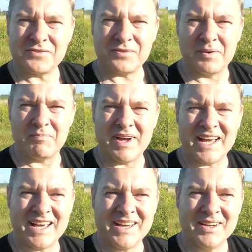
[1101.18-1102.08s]
from
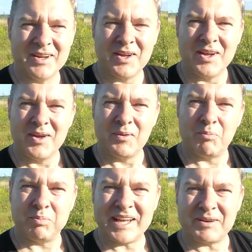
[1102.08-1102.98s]

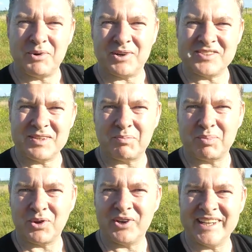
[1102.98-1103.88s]
Blackbox
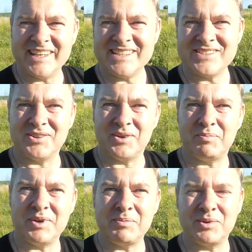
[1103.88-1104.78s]
employees or
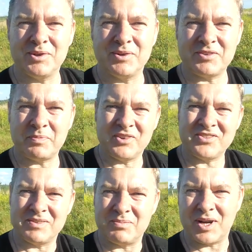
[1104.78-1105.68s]
people who are
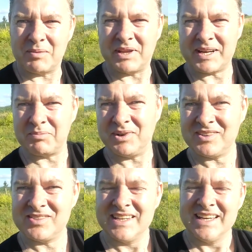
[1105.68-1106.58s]
sponsored by
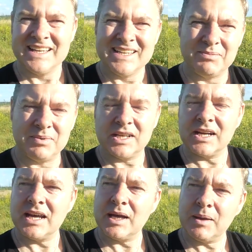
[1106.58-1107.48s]
Blackbox, but
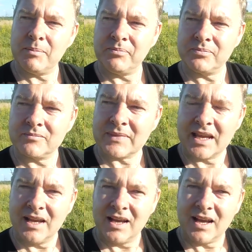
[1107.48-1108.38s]

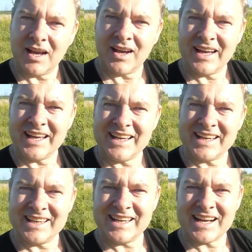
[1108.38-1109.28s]

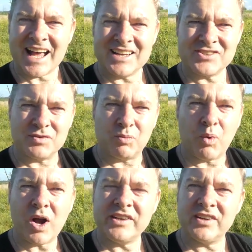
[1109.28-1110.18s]
I get asked,
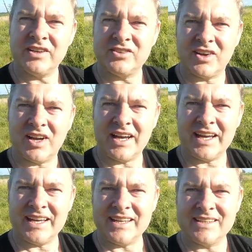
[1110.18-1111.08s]
why don't
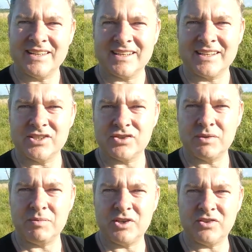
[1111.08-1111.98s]
I
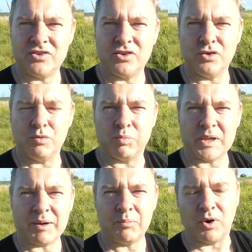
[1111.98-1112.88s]
contribute to
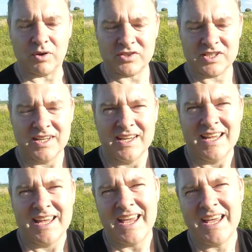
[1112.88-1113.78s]
Blackbox?
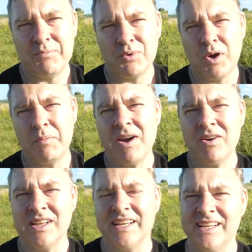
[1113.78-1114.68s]
And
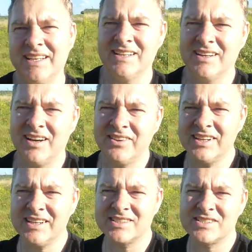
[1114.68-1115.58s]
primarily, I
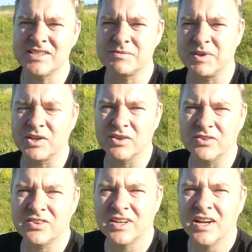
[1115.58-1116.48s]
think it's just
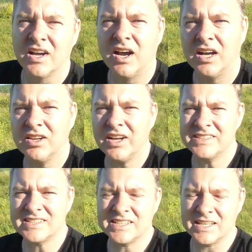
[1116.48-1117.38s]
because I like
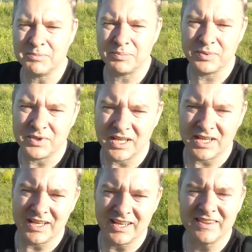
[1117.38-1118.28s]
to keep
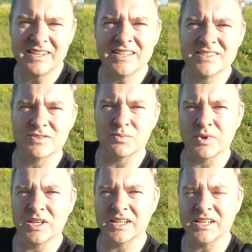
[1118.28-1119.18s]
things
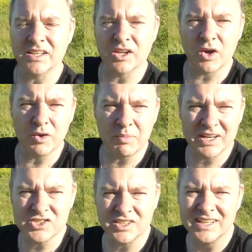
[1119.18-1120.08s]
really low
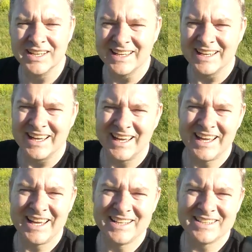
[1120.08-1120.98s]
budget,
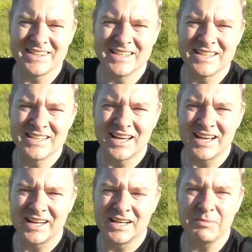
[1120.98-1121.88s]
and the
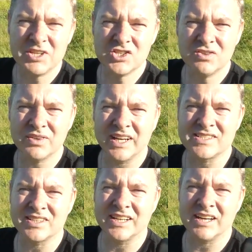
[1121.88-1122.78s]
commission
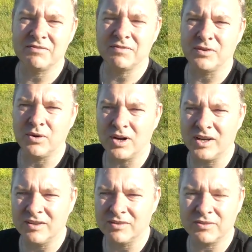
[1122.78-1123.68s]
rates I get
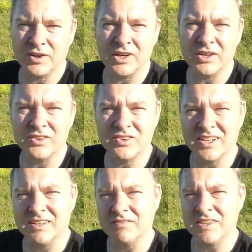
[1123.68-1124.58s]
for photos
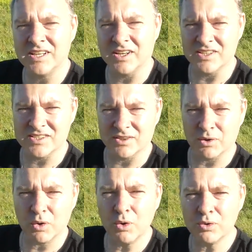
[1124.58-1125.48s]
and videos
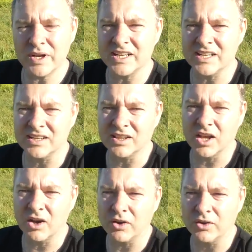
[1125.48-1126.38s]
are already
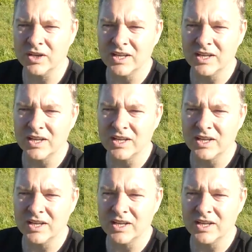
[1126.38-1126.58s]
low.